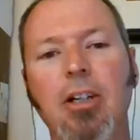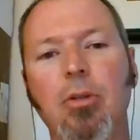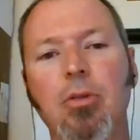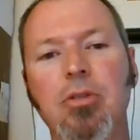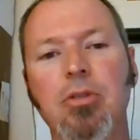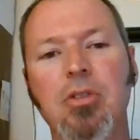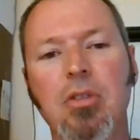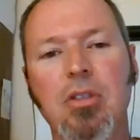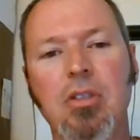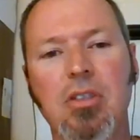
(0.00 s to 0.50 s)

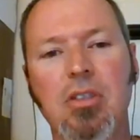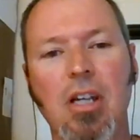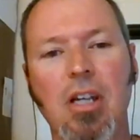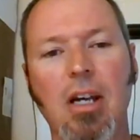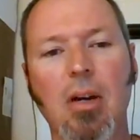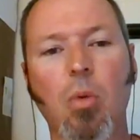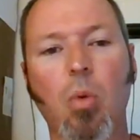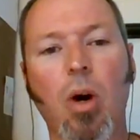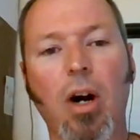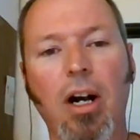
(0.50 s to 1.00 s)
don't
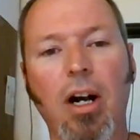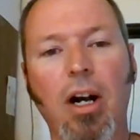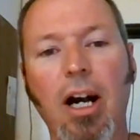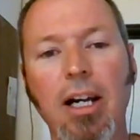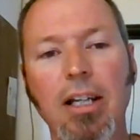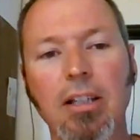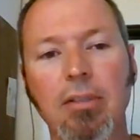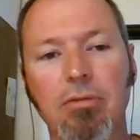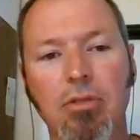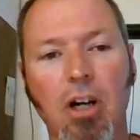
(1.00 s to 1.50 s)
say what
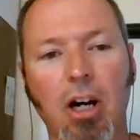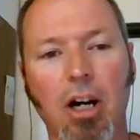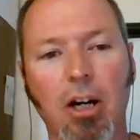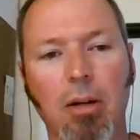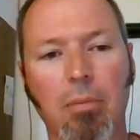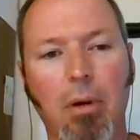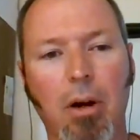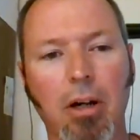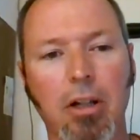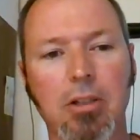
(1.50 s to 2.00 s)
kind of
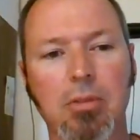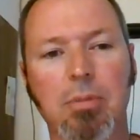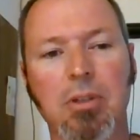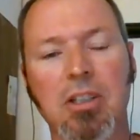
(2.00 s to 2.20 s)
dog barks